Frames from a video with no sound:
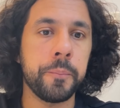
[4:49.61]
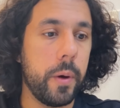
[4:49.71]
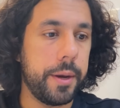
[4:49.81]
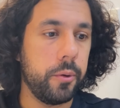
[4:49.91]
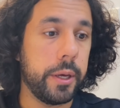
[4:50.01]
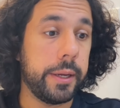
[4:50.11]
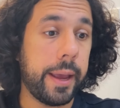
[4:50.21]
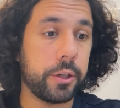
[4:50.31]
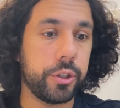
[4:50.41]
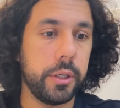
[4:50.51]
where you can
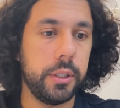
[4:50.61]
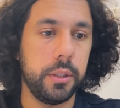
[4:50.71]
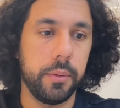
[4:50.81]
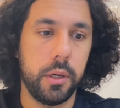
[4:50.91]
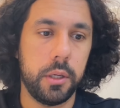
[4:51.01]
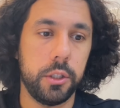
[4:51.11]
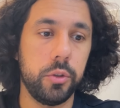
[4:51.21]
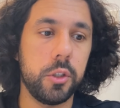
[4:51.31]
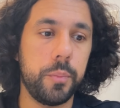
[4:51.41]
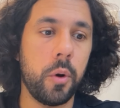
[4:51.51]
actually use
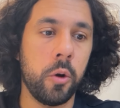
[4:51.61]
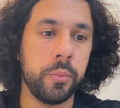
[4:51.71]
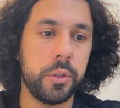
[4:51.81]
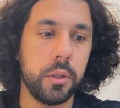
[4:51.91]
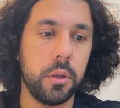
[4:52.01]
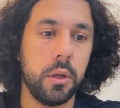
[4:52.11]
this prompt